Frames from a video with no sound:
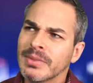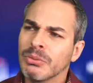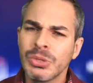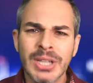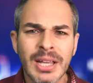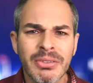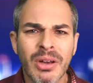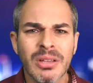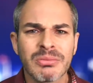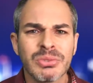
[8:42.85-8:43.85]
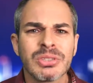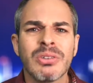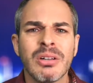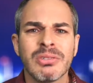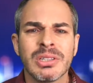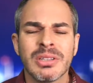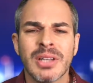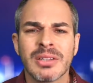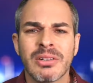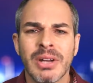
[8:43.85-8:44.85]
which I thought was not really
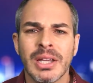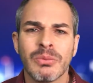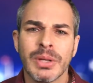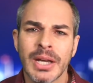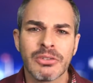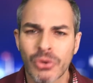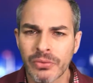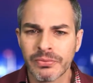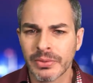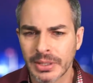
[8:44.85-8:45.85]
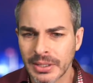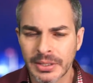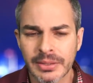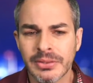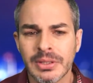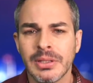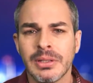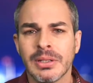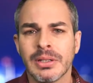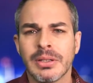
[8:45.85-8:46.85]
that great when I drove
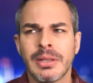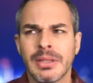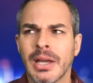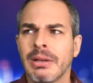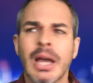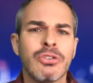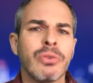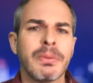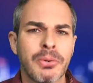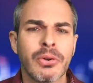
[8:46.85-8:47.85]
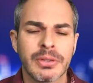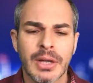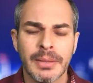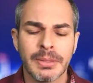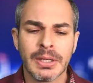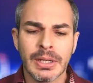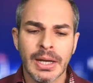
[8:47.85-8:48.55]
I think I drove a prototype